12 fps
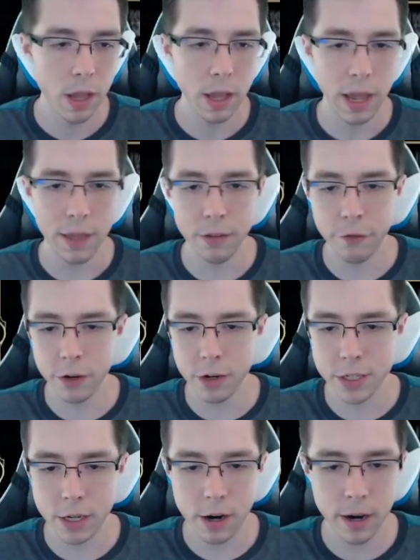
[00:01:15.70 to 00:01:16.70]
And the
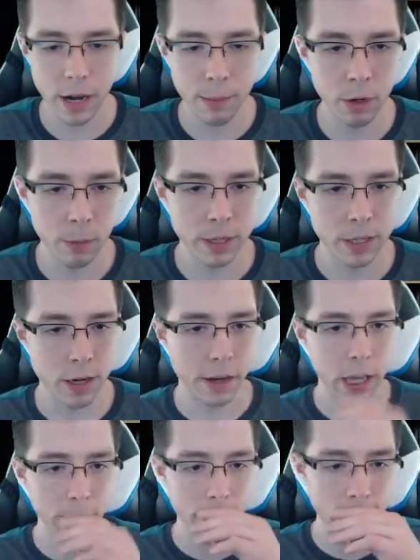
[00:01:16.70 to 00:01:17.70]
first card I'm going to be
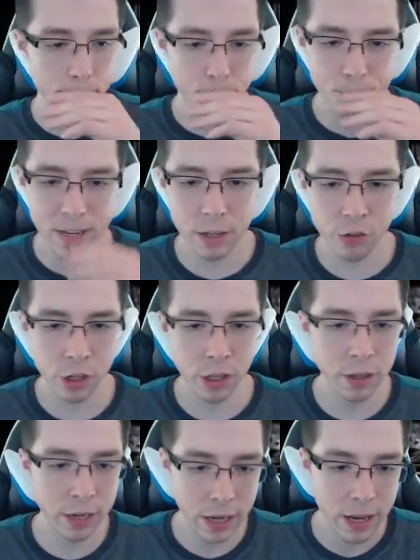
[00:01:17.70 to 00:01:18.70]
talking about in
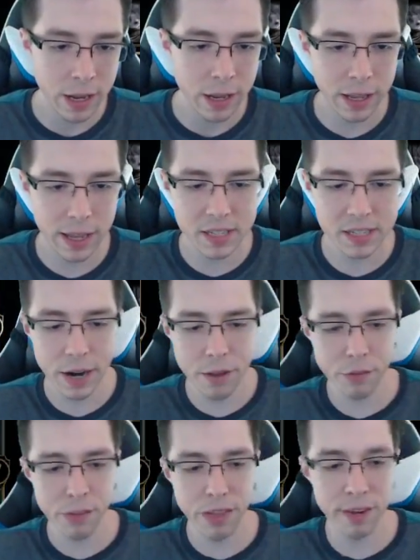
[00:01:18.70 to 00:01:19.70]
Agility is none
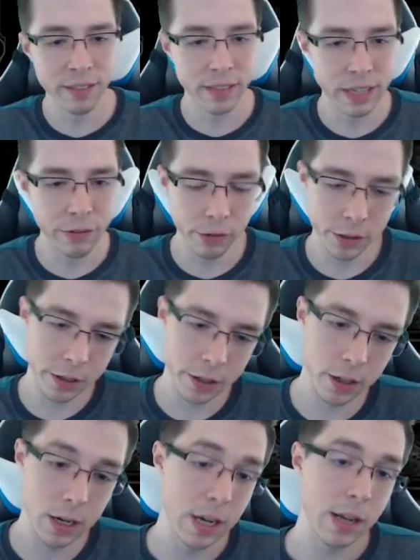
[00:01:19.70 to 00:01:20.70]
other than Leaf
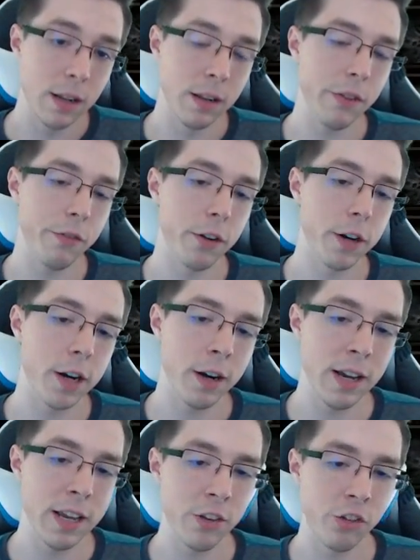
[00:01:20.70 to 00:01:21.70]
Lurker. Leaf Lurker
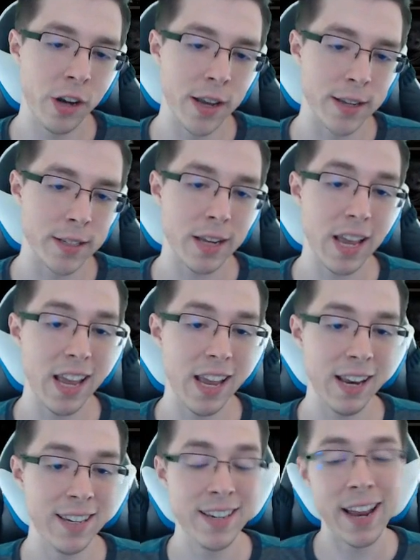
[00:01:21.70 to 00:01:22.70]
is just
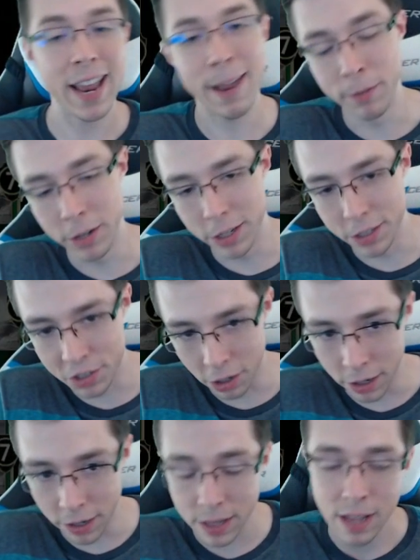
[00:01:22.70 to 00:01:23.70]
a damn good
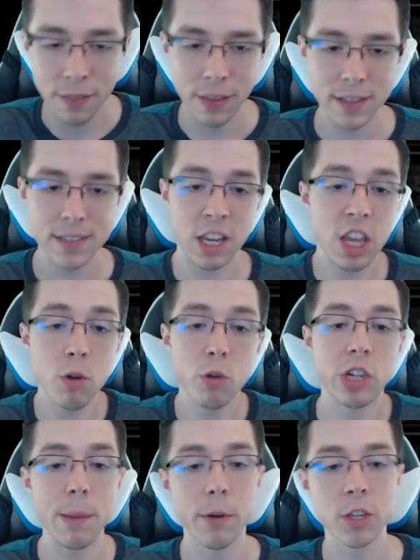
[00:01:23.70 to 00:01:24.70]
card. This is a huge
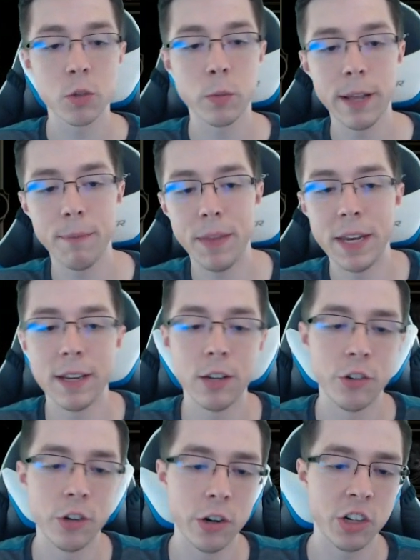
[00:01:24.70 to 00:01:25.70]
tempo swing in
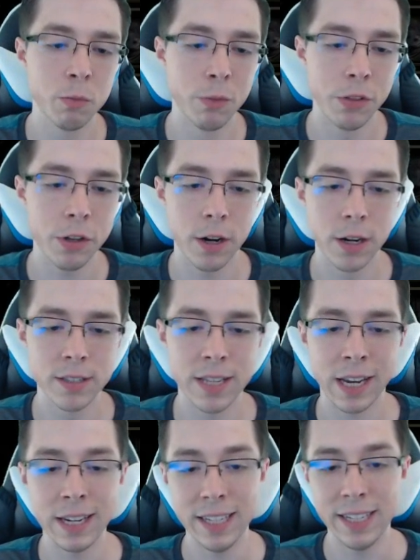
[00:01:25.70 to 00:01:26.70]
conjunction with cards that
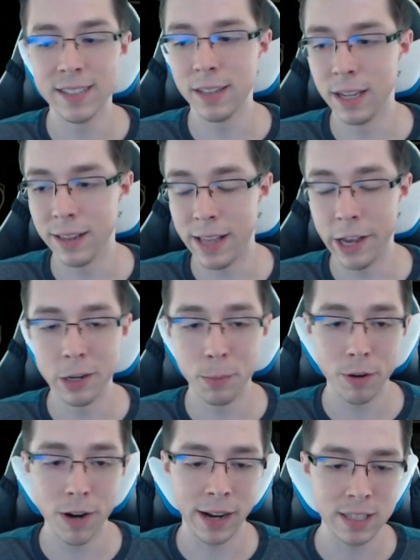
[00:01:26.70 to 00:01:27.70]
can easily allow you to
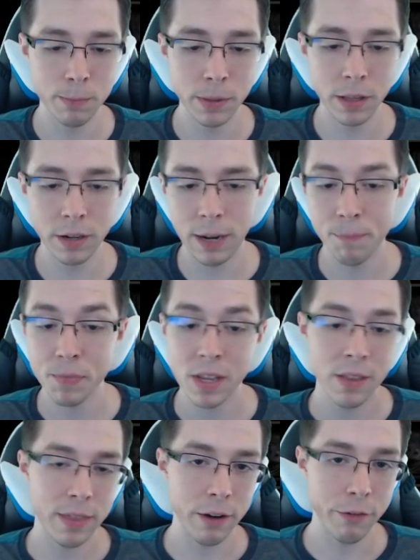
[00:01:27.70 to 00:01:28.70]
proc its ability.
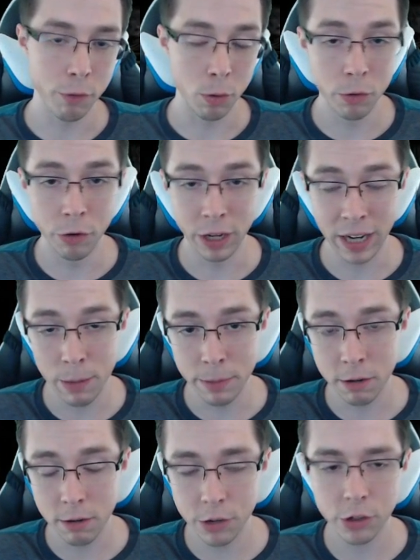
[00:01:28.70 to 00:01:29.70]
Therefore, wounding an enemy
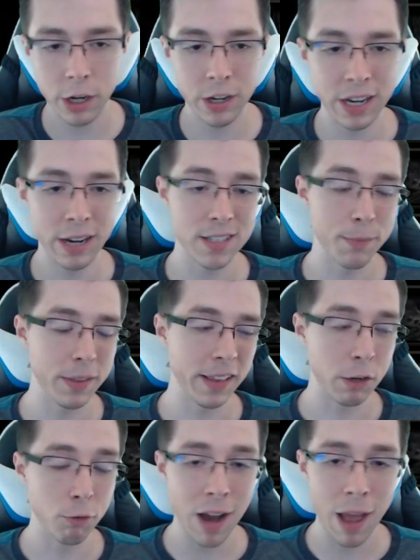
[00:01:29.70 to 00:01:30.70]
creature, you need something
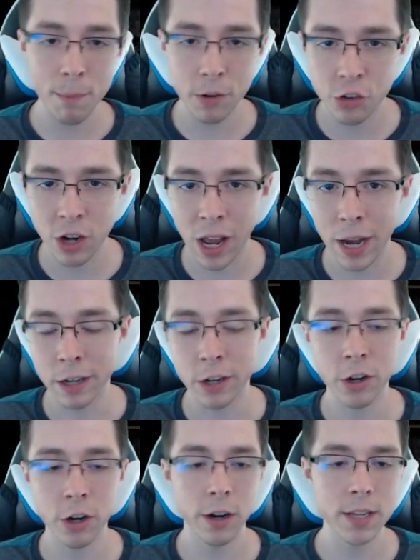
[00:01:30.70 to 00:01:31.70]
like a Rapid Shot, a
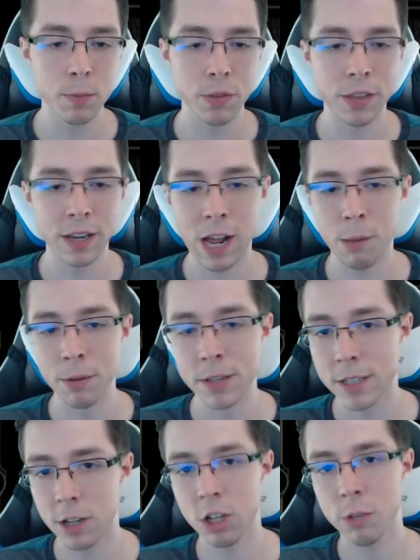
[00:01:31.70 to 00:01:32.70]
Curse with the Goblin
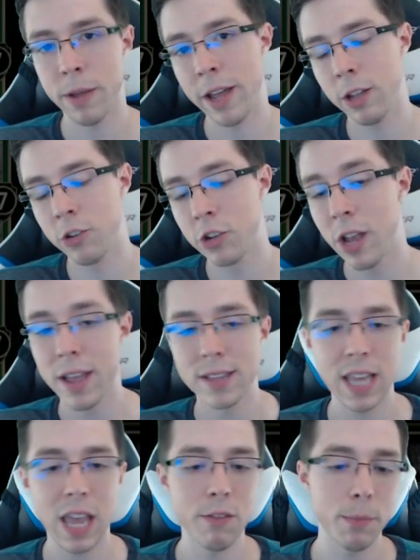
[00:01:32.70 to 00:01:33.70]
Skulk package,
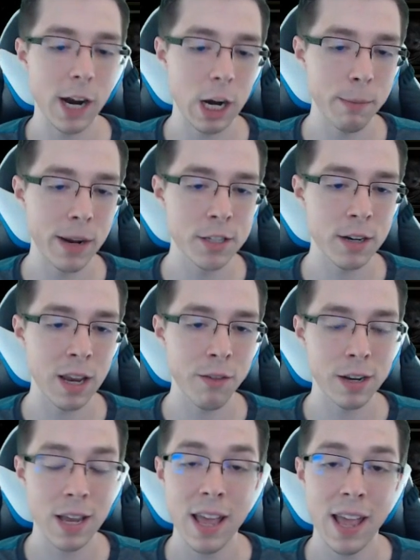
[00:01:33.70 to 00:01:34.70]
Skaven Pyromancer
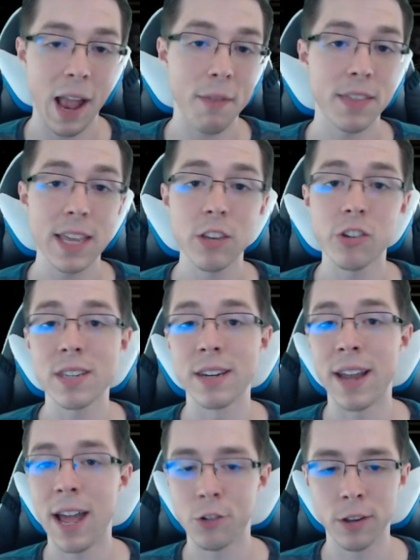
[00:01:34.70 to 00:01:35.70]
even, and things just
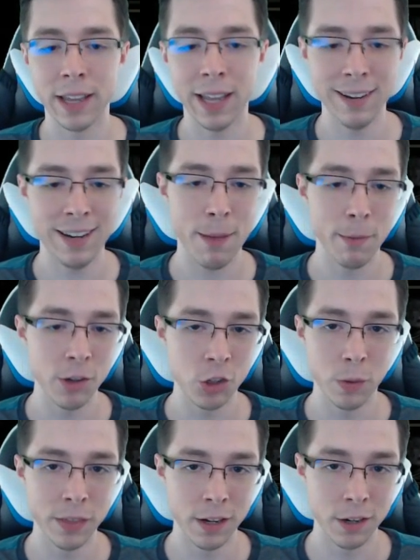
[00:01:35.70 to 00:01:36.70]
naturally get damaged
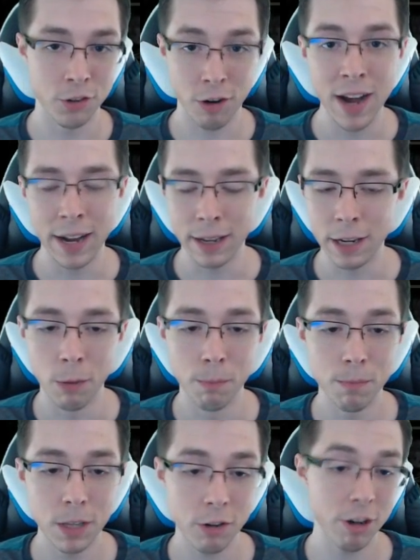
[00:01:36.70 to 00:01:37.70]
when they're trading. You know,
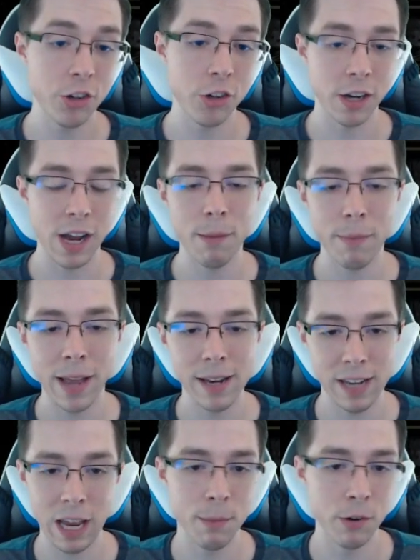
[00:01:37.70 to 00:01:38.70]
creature combat
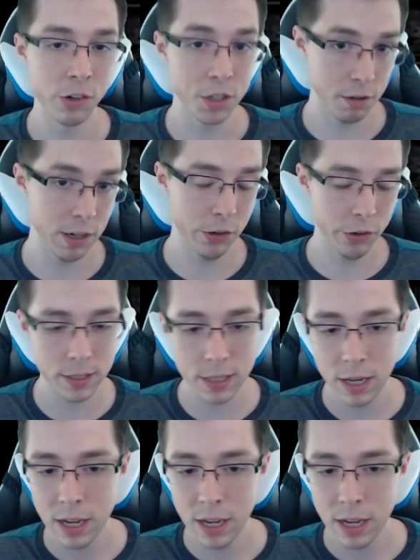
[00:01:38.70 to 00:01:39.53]
damages creatures.